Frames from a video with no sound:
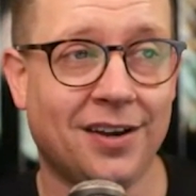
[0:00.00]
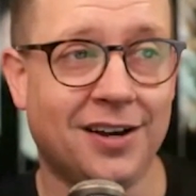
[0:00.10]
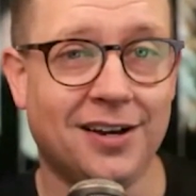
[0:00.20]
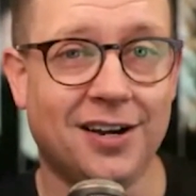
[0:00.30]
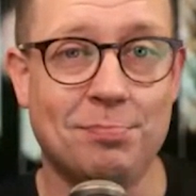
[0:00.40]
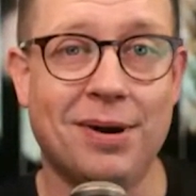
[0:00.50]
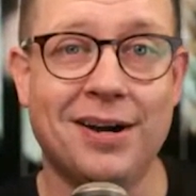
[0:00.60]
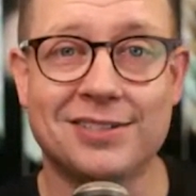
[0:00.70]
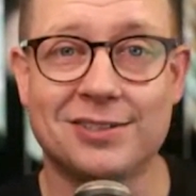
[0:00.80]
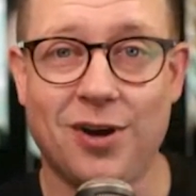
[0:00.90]
a
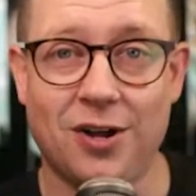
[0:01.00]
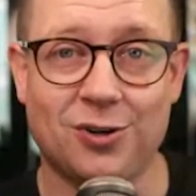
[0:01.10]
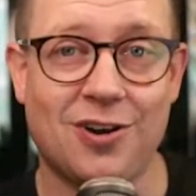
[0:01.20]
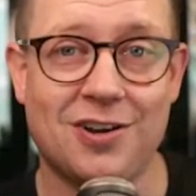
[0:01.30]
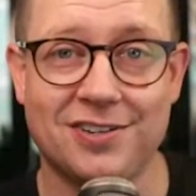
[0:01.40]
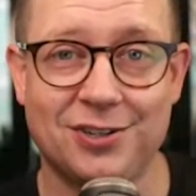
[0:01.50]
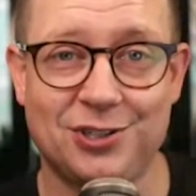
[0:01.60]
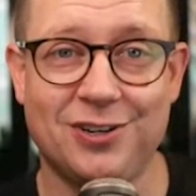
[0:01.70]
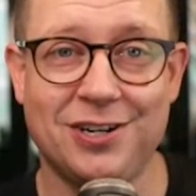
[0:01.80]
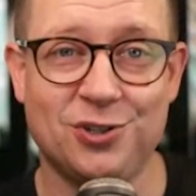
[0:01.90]
bus while crossing
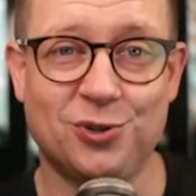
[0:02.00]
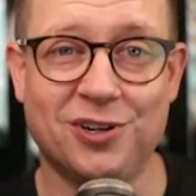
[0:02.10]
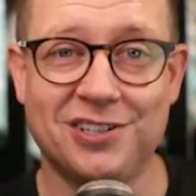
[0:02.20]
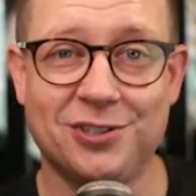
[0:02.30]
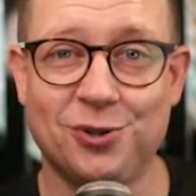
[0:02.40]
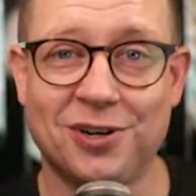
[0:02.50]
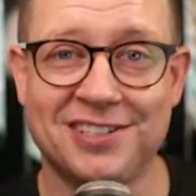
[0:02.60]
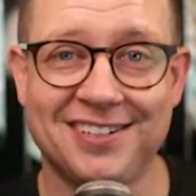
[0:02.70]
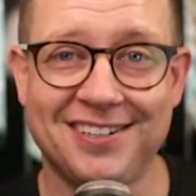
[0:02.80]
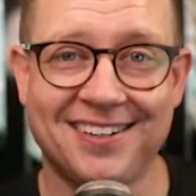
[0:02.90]
a street in New
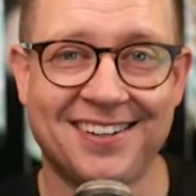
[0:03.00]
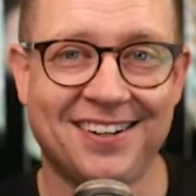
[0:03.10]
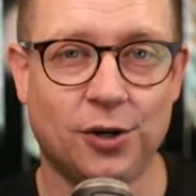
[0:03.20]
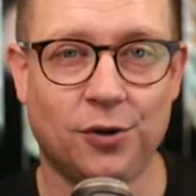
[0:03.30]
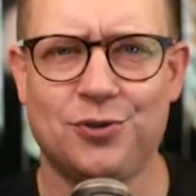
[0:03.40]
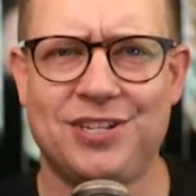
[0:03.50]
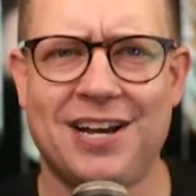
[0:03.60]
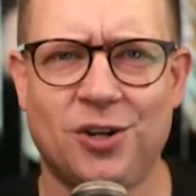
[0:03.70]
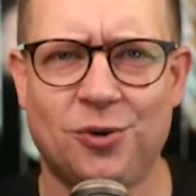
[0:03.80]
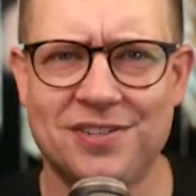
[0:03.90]
York City, or those
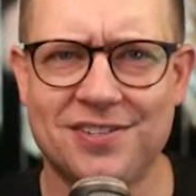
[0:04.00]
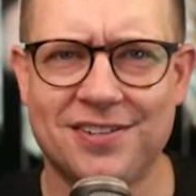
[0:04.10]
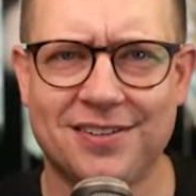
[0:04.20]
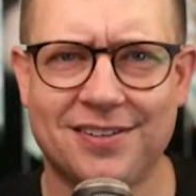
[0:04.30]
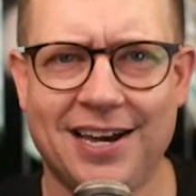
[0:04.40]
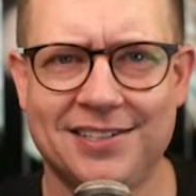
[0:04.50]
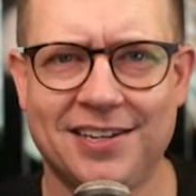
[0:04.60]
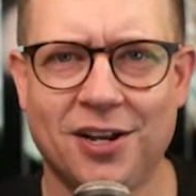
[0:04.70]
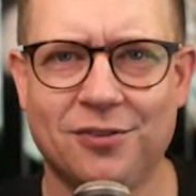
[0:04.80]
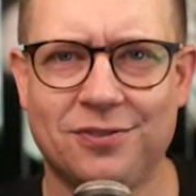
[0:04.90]
yellow ones,
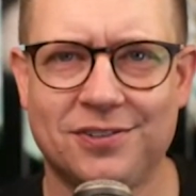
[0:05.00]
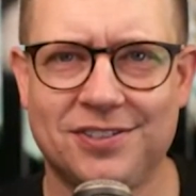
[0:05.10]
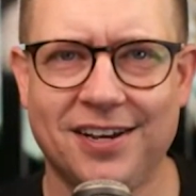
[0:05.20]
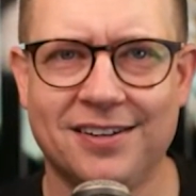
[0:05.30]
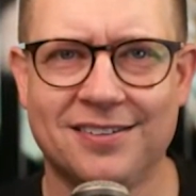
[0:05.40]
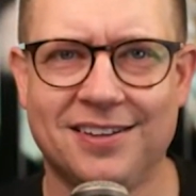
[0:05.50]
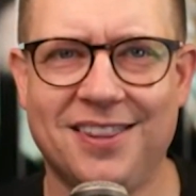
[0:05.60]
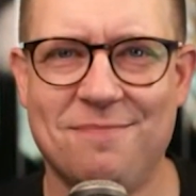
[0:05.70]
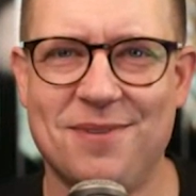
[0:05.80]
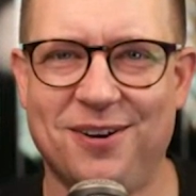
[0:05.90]
as Elf said
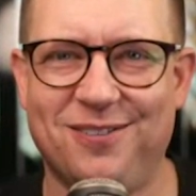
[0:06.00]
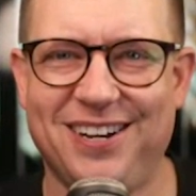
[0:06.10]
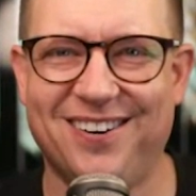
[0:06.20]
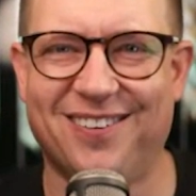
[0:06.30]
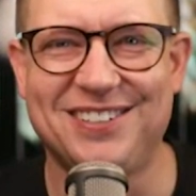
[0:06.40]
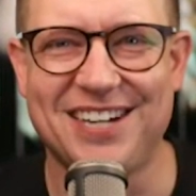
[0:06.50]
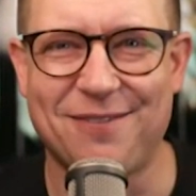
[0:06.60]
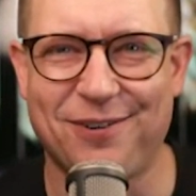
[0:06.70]
in the movie. Watch